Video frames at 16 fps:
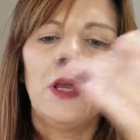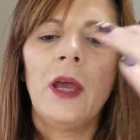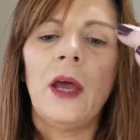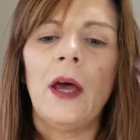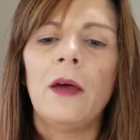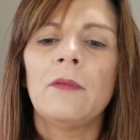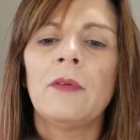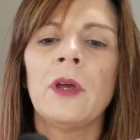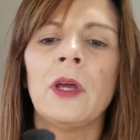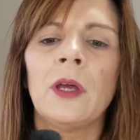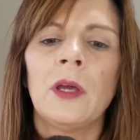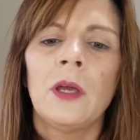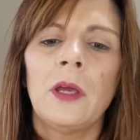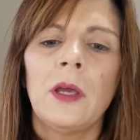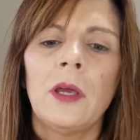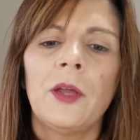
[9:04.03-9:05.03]
have.
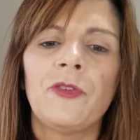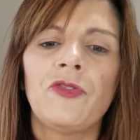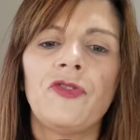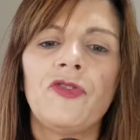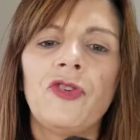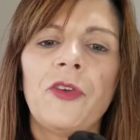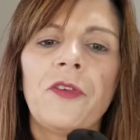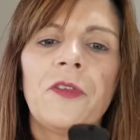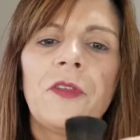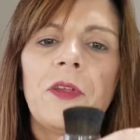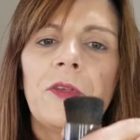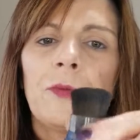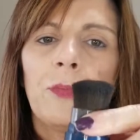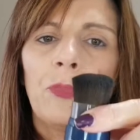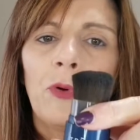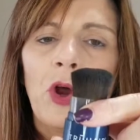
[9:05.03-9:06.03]
It's just
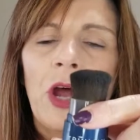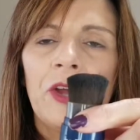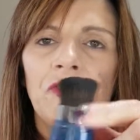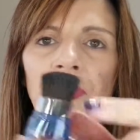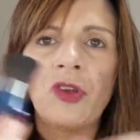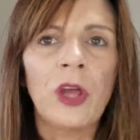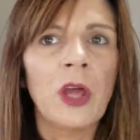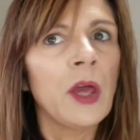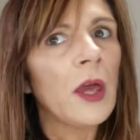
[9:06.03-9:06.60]
this brush,